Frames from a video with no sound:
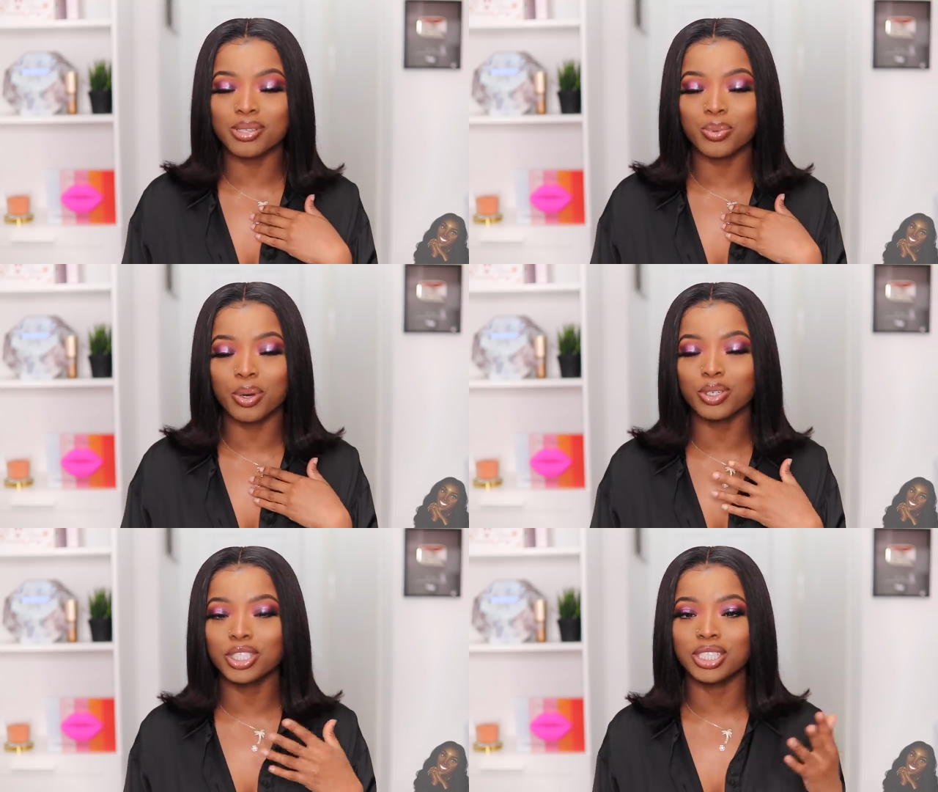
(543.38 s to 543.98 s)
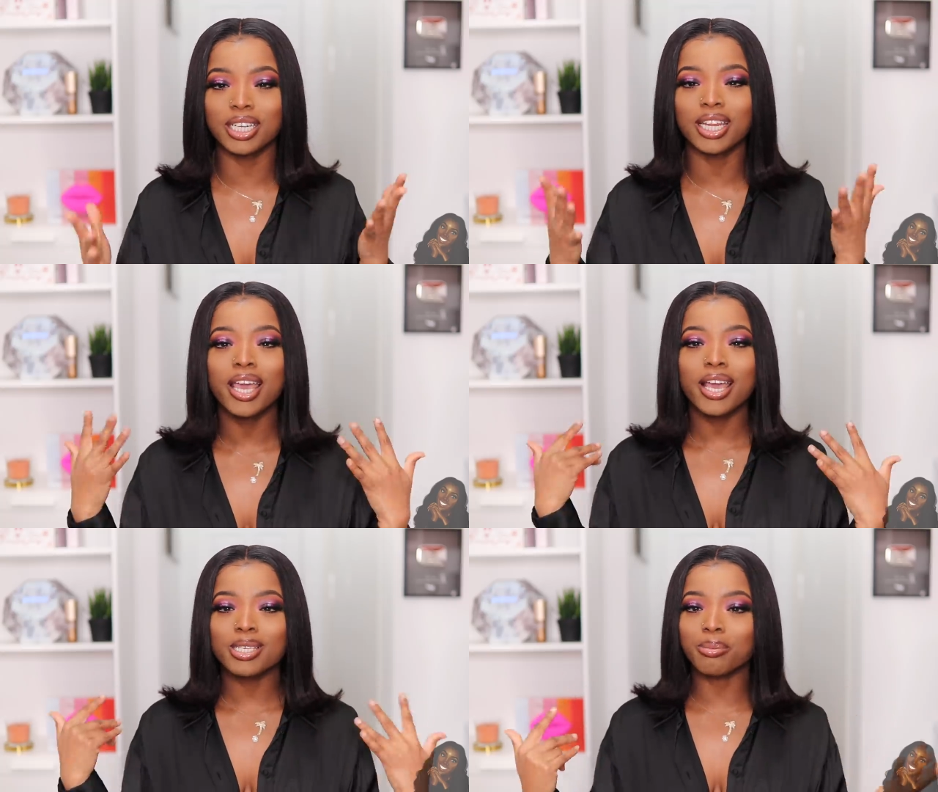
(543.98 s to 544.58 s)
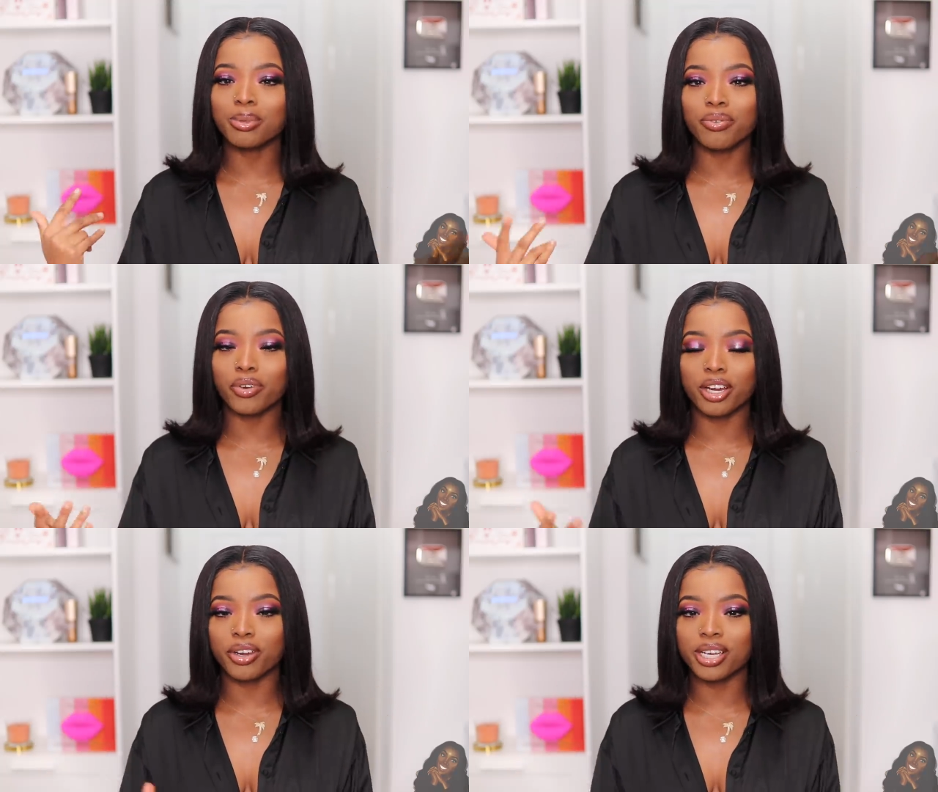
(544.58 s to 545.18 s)
as well, she did something
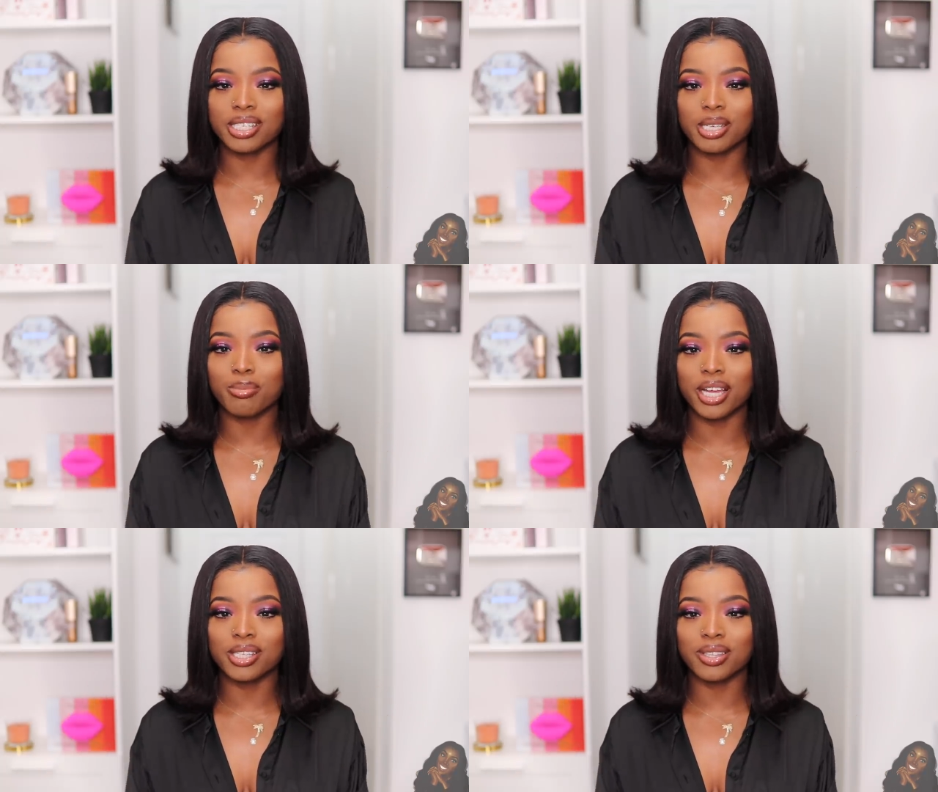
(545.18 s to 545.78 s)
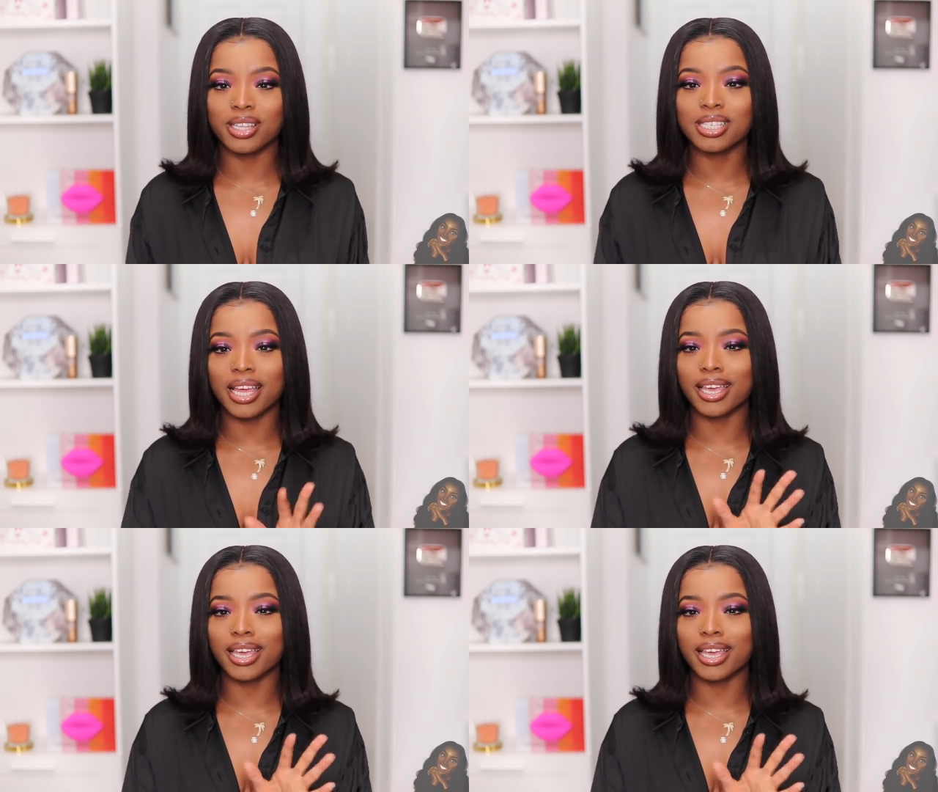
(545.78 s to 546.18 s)
very similar to this.